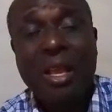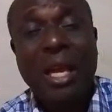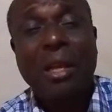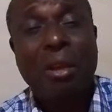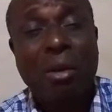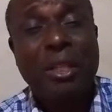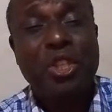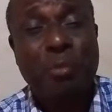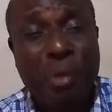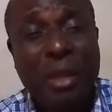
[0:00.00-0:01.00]
And God
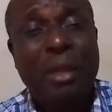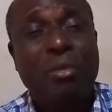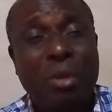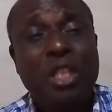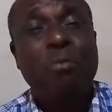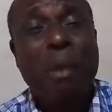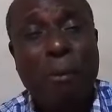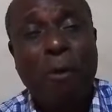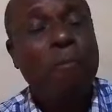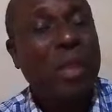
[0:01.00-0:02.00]
is speaking to his
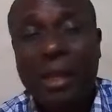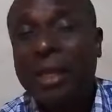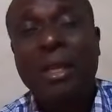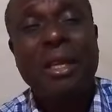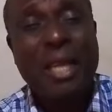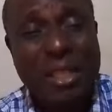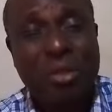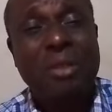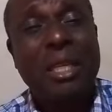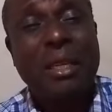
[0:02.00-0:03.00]
people in the
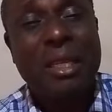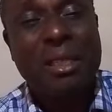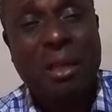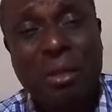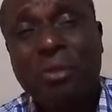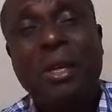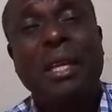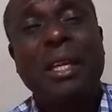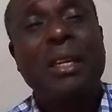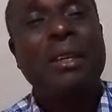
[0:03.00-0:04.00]
nations, in this country
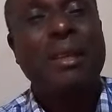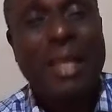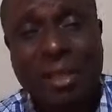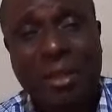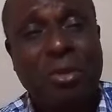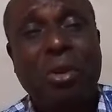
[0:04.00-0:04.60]
and in the nations.